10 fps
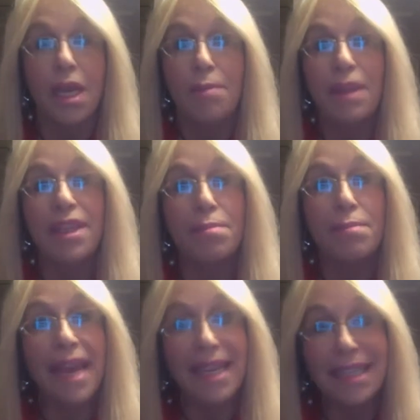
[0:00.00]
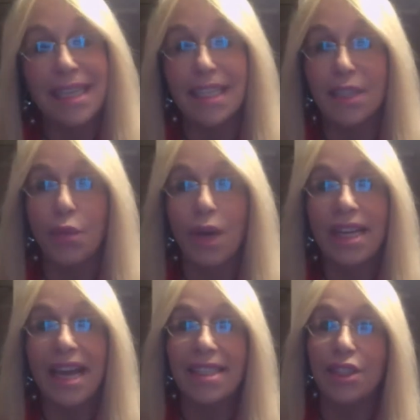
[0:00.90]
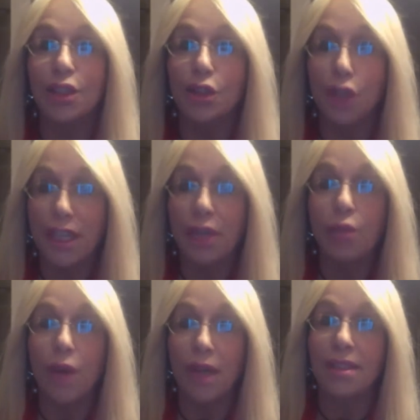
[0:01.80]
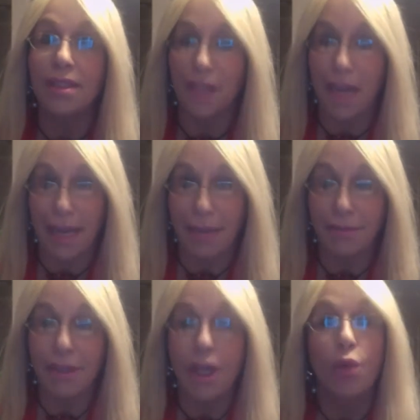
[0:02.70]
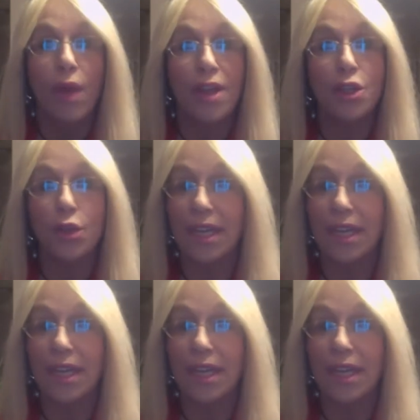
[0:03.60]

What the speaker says: But the main thing is one has to look at one's life when you're